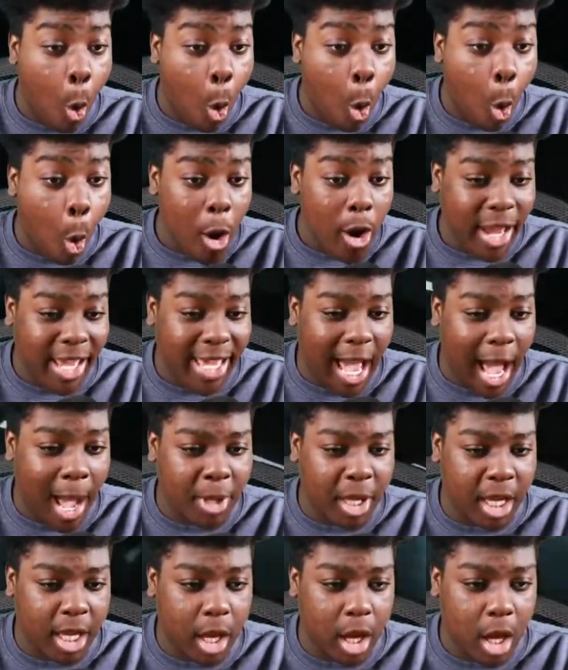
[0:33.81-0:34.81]
He Come got me.
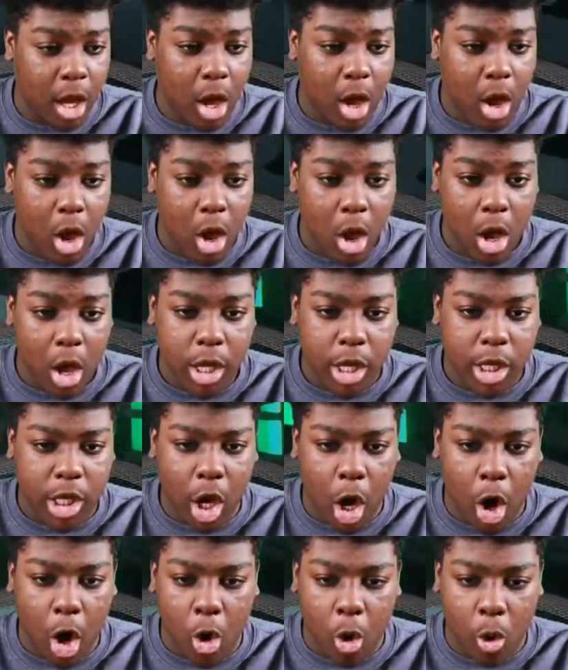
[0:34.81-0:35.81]
Nah, bruh.
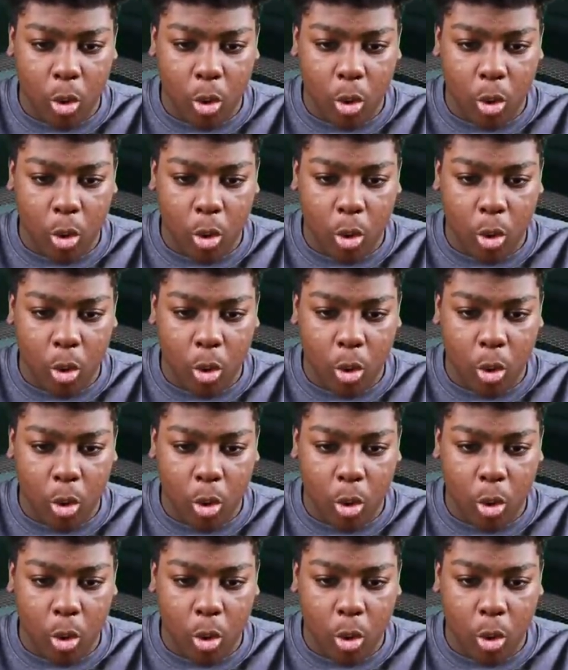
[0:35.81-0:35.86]
Yo.